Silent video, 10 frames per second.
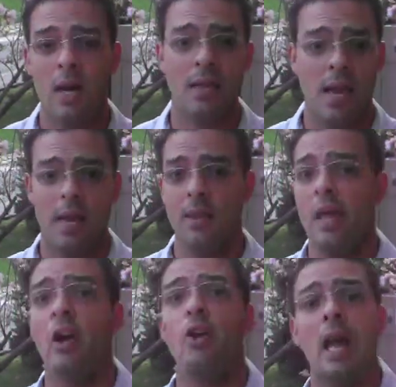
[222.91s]
like
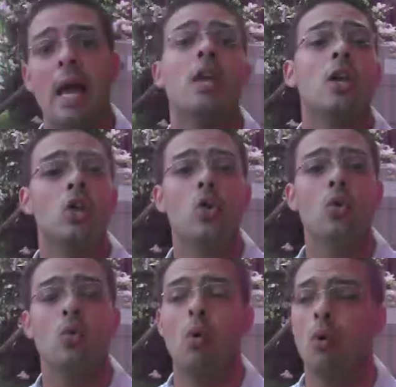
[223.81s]
they are like
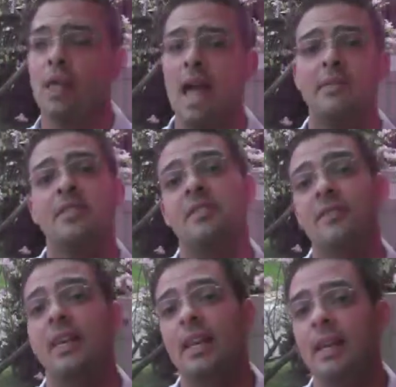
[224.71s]
you, or they have to
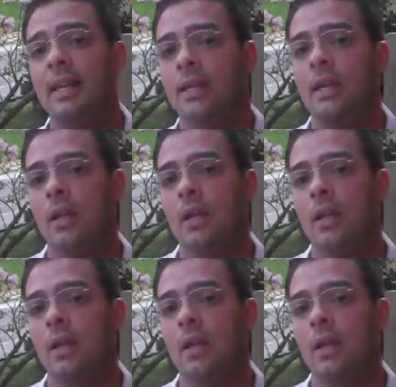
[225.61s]
fit in